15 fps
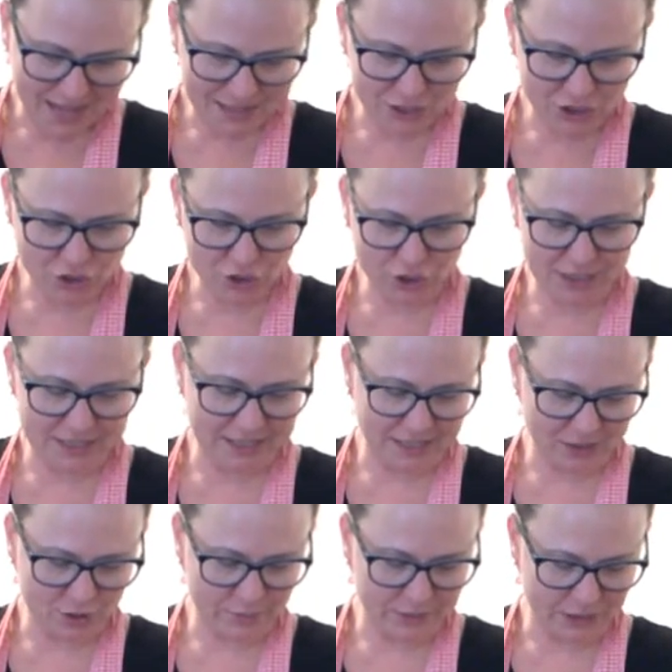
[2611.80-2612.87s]
edges are looking a
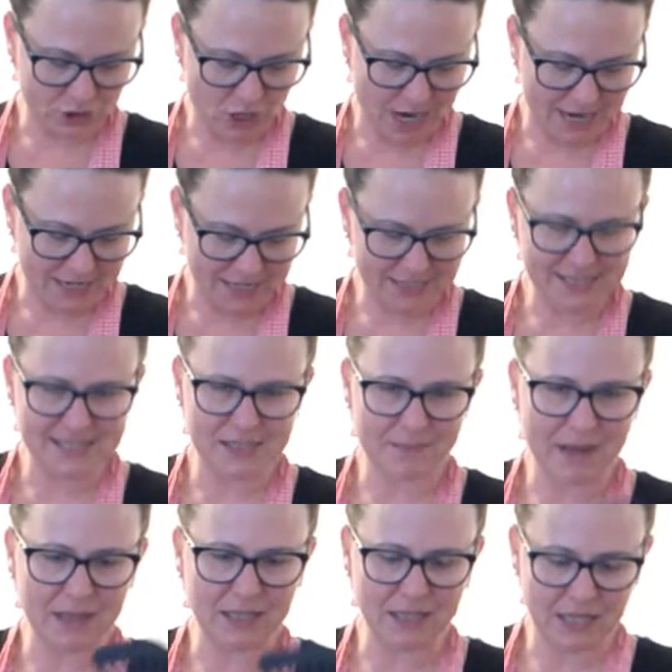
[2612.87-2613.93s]
little bit dry and it's
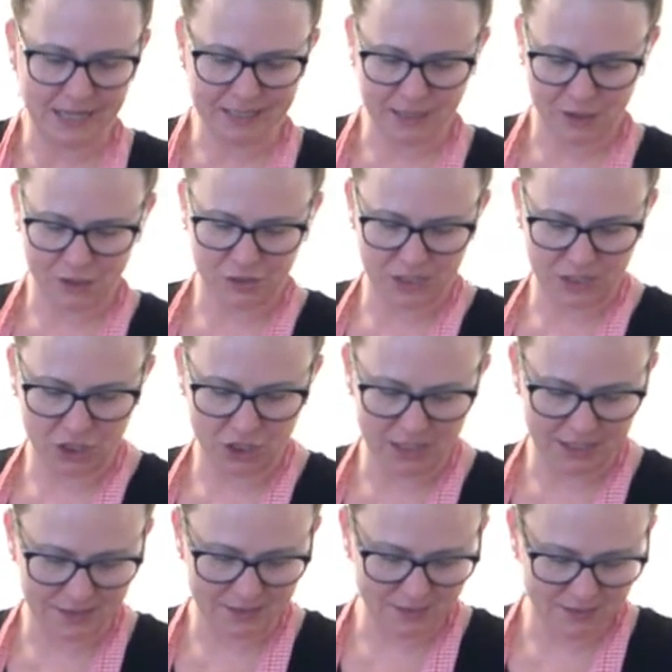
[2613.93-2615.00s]
smelling like toasty
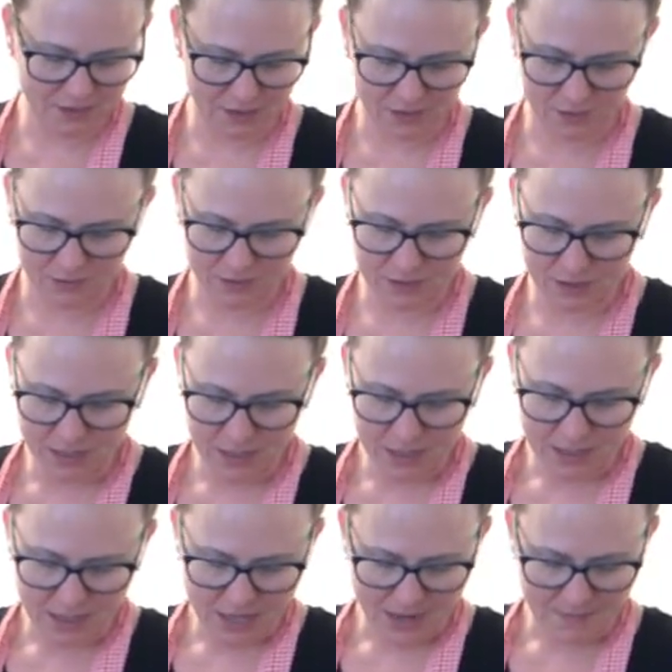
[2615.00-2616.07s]
cheese, so
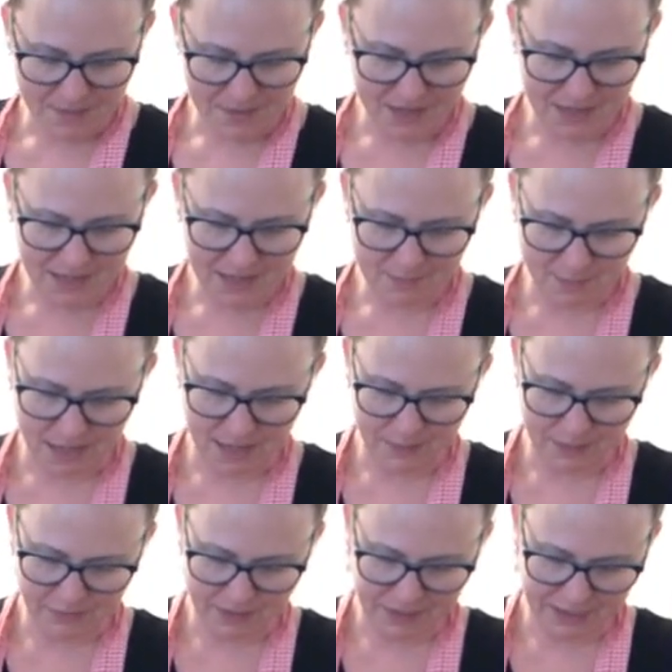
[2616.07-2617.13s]
I'm thinking it might
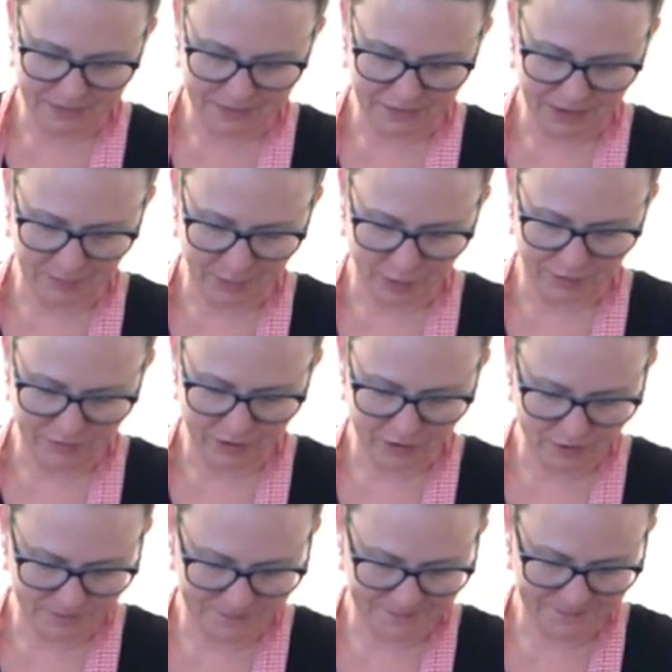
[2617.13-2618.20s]
be ready to flip
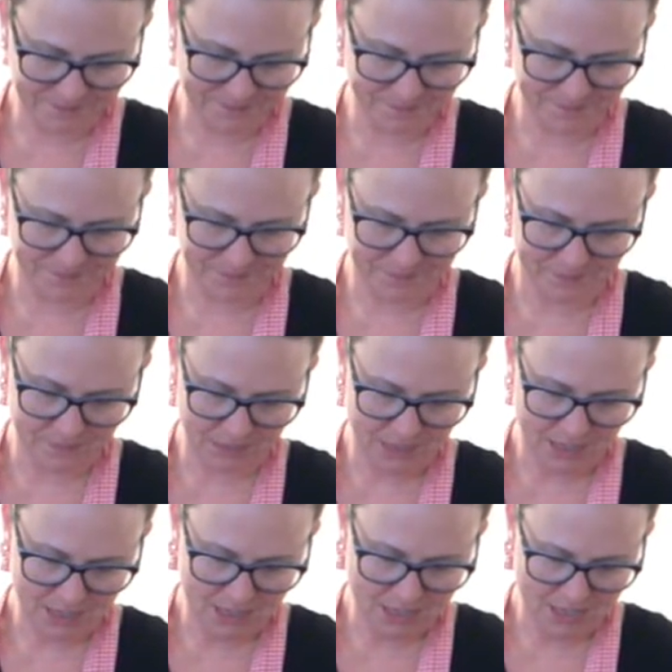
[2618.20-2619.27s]
over.
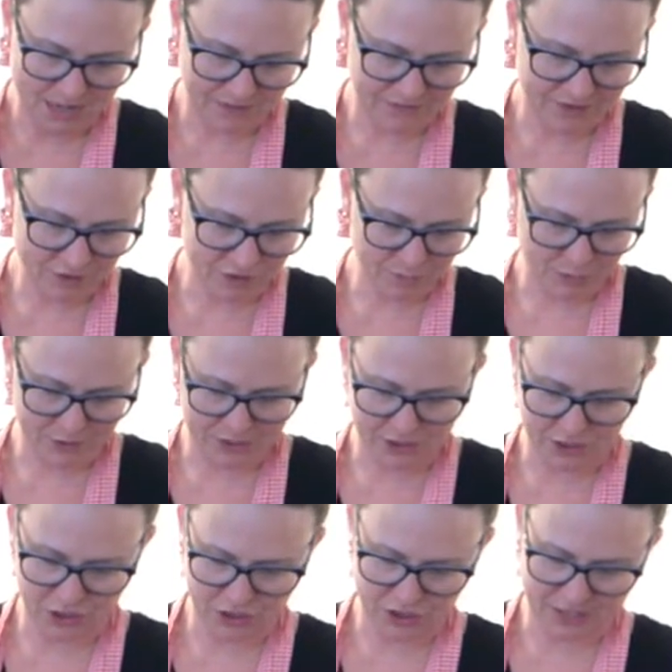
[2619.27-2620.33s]
It feels pretty
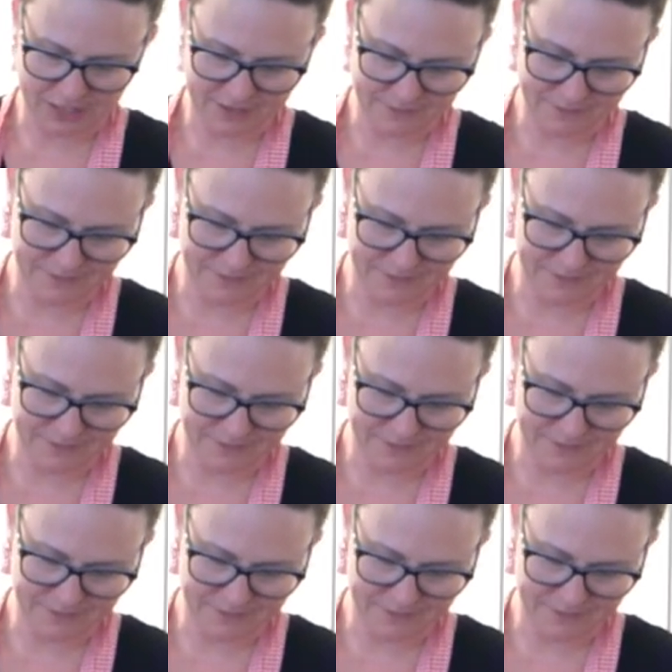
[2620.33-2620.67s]
sturdy.